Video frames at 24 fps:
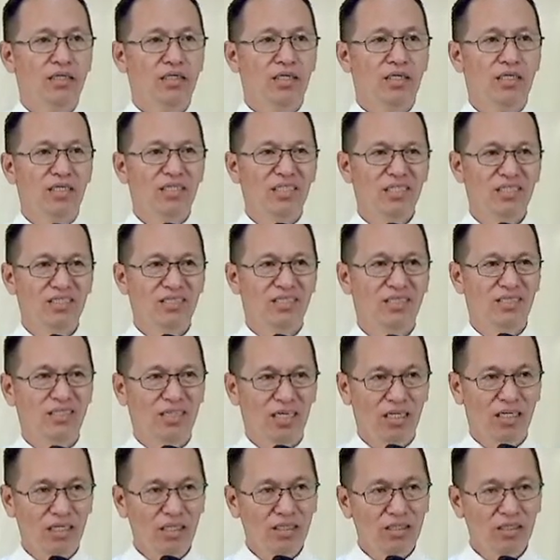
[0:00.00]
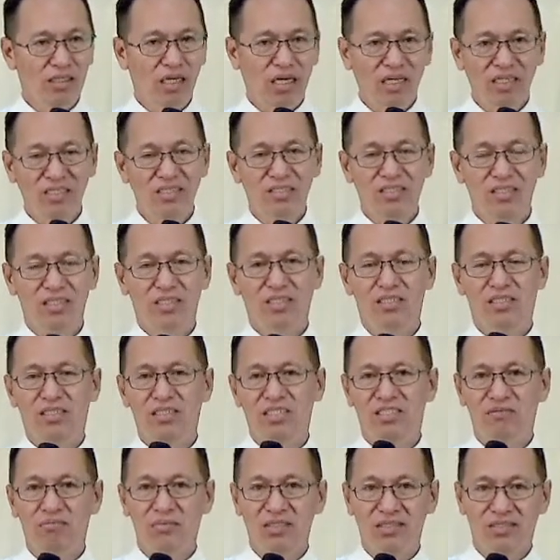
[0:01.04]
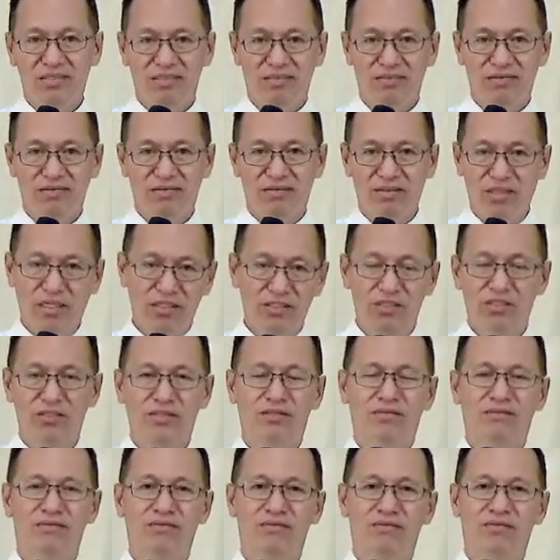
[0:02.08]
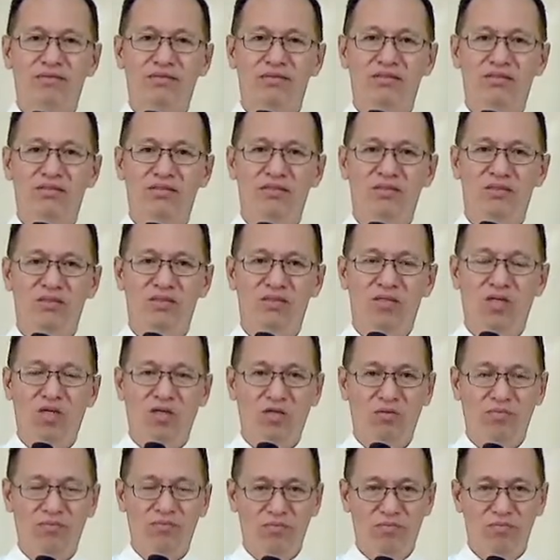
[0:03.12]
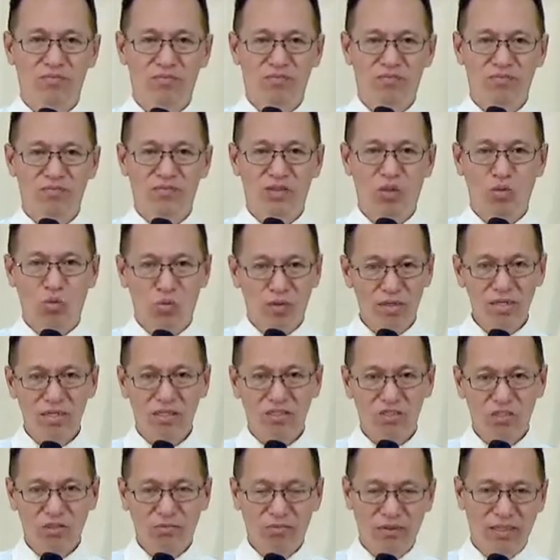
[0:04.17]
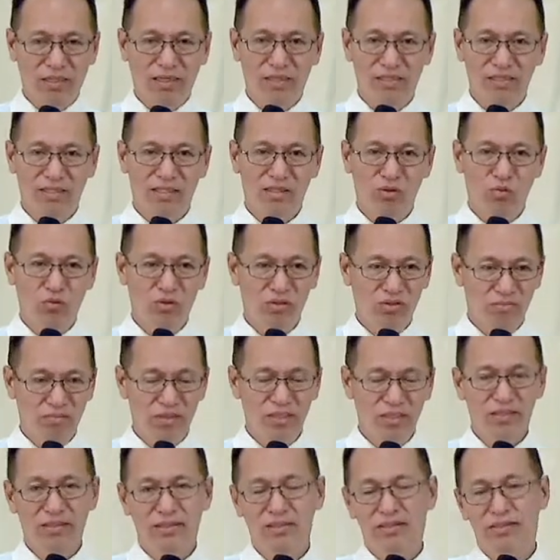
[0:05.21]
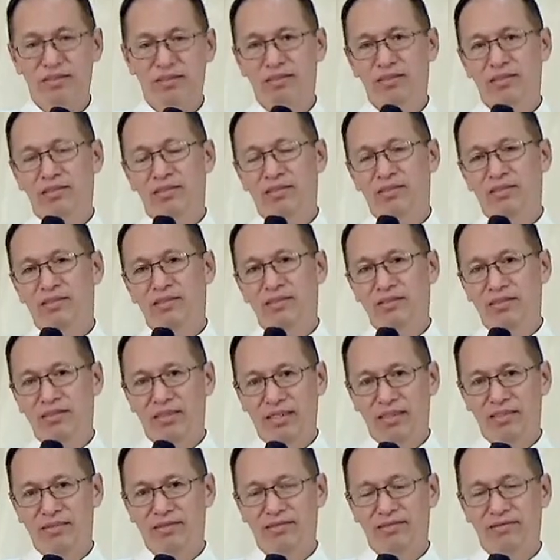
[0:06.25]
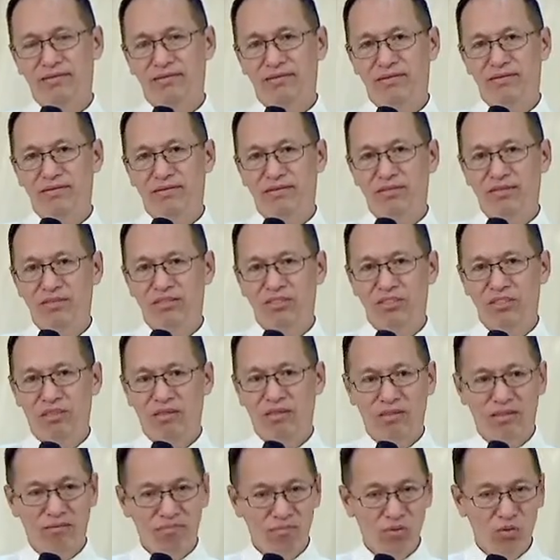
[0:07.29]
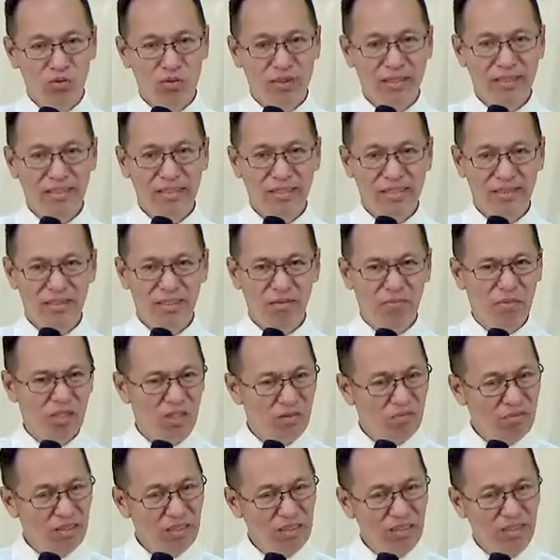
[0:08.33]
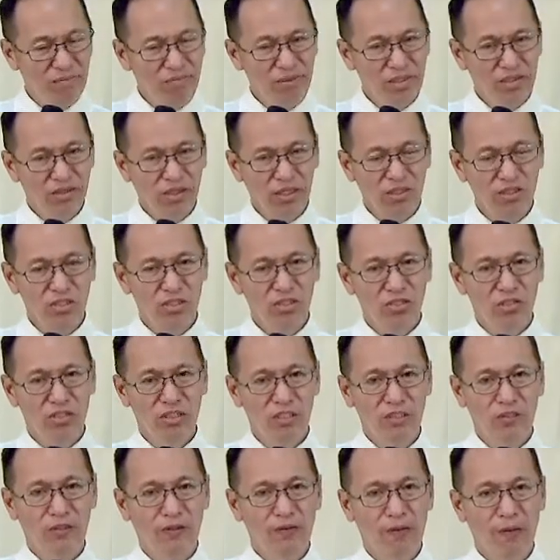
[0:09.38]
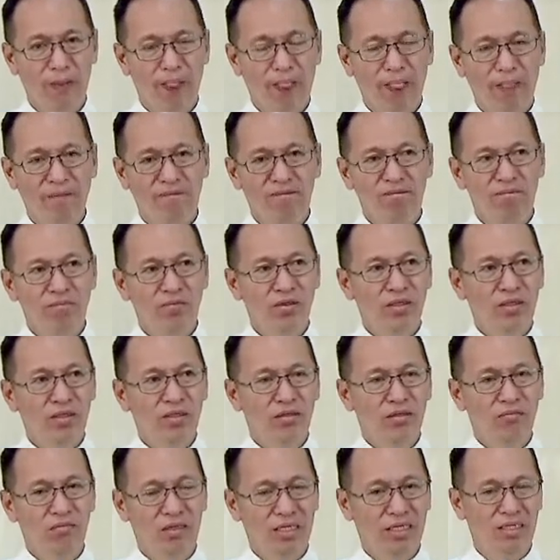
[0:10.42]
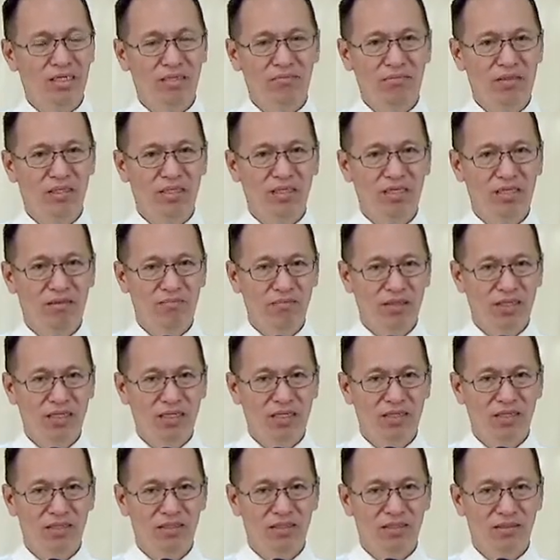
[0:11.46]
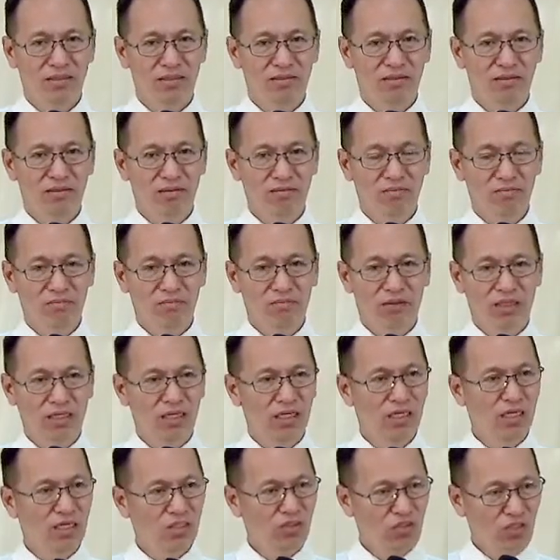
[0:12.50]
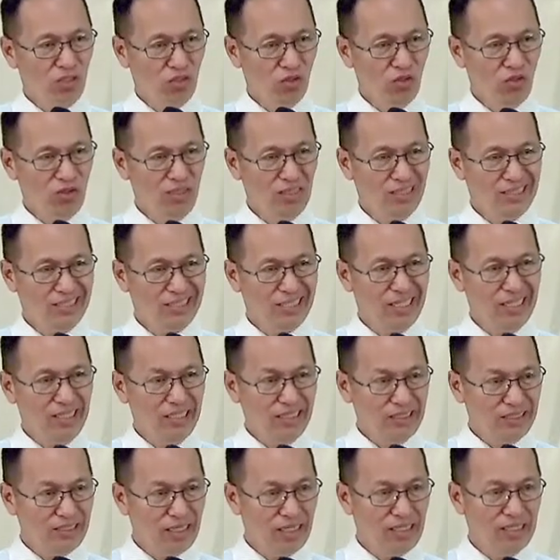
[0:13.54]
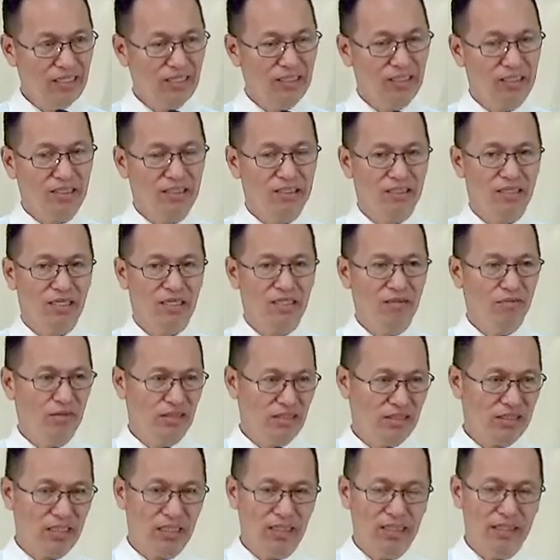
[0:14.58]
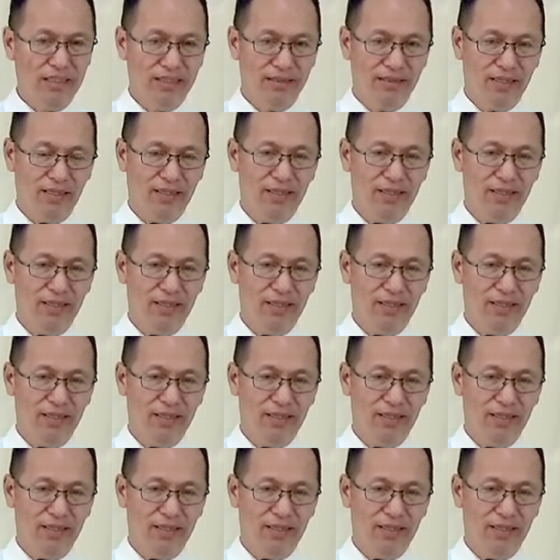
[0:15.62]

is there any limitation of the works of God that will be done sa buhay natin? Meron bang limitation ito? Baka maya-maya maging ano ito, skeletal. Ano yung skeletal?